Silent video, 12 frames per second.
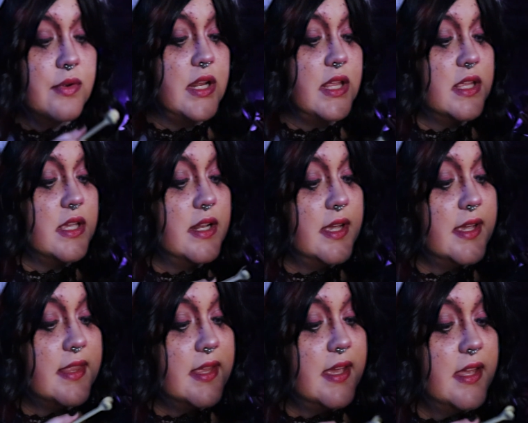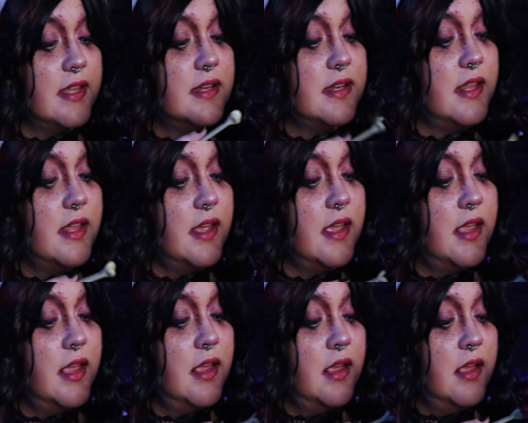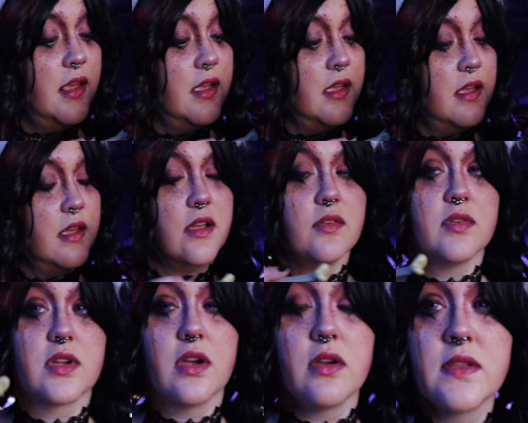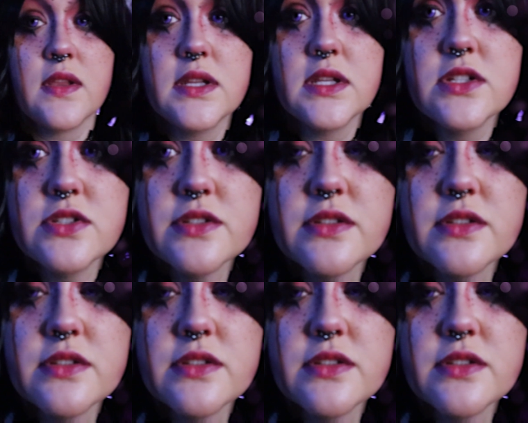or anything like that. Okay, then